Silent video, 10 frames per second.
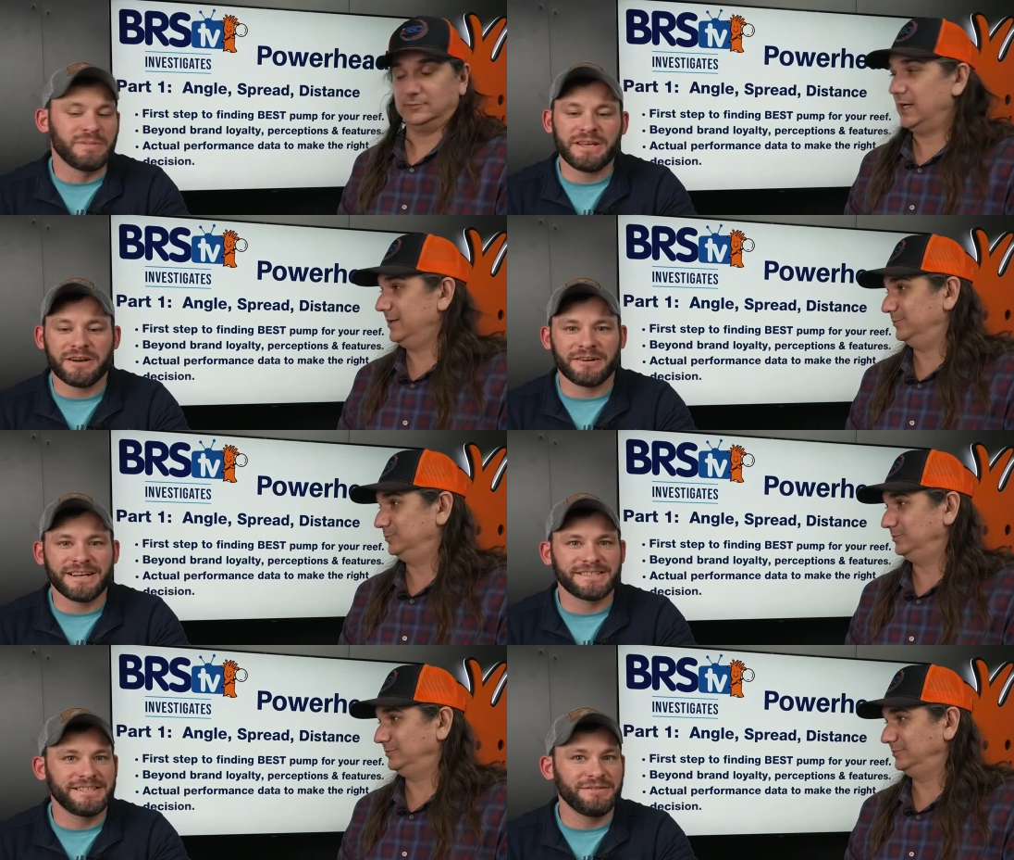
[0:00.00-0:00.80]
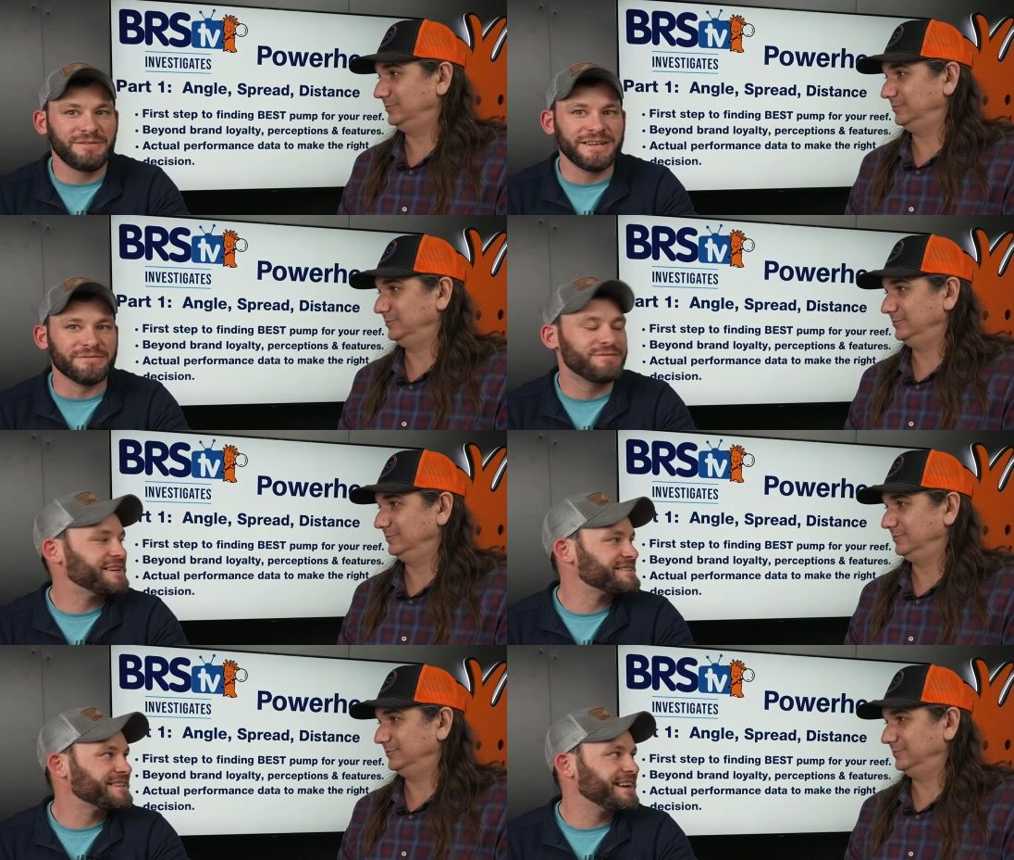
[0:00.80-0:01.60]
Speaker 1: BRS TV
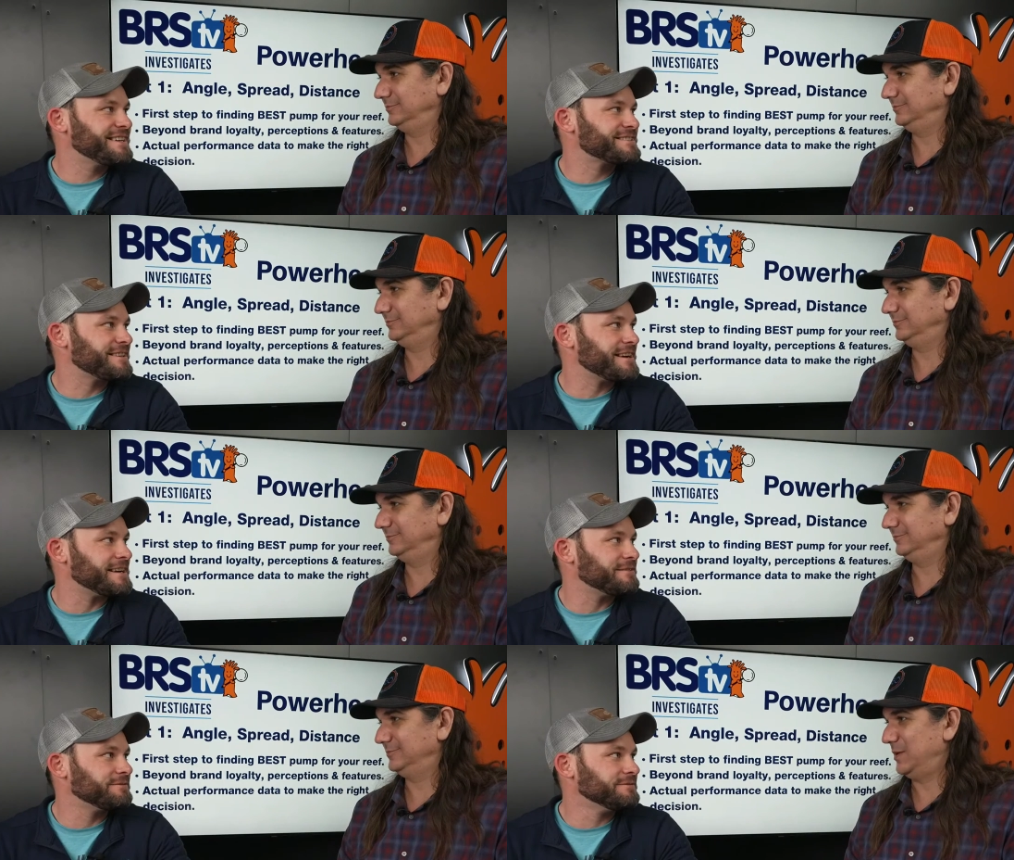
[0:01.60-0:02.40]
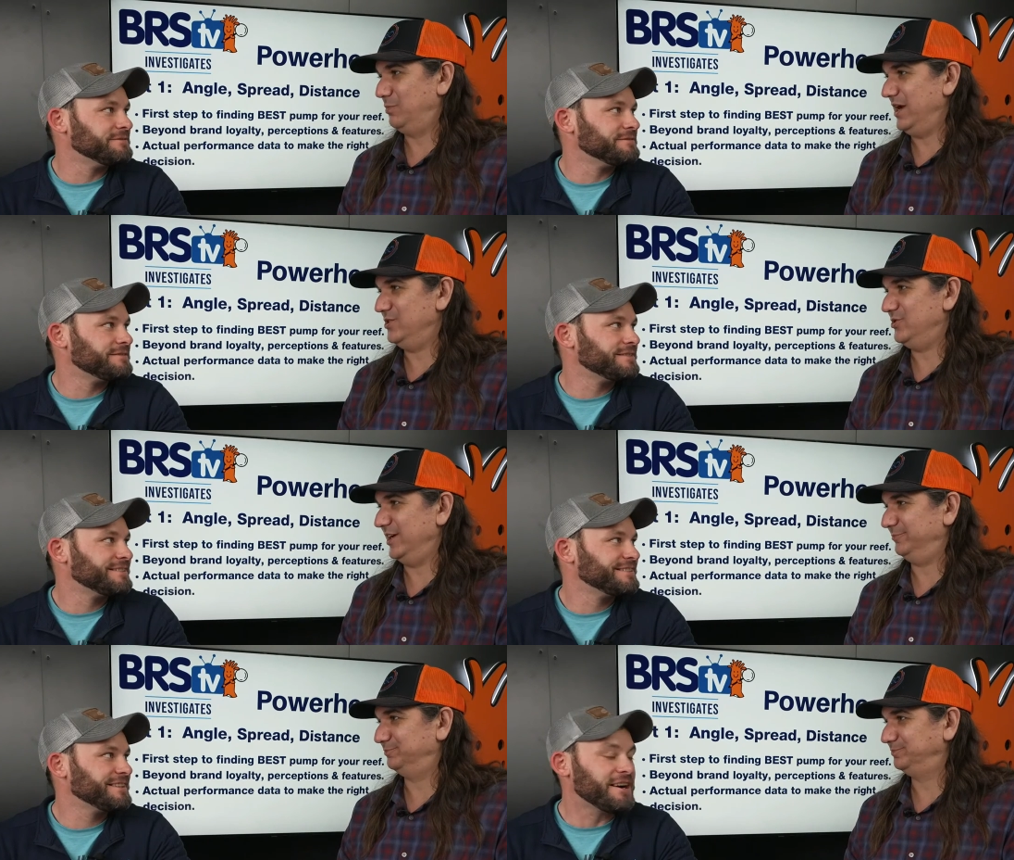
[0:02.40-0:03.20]
investigates live. Brand new
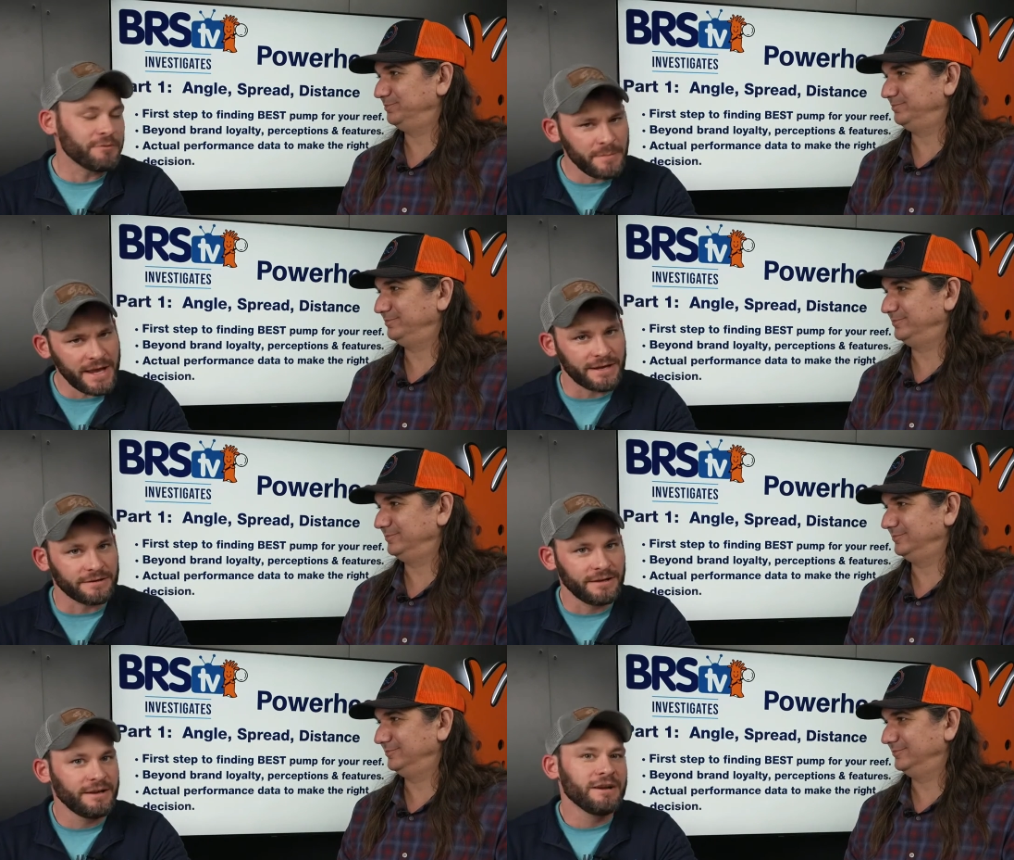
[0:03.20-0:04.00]
thing. oh man.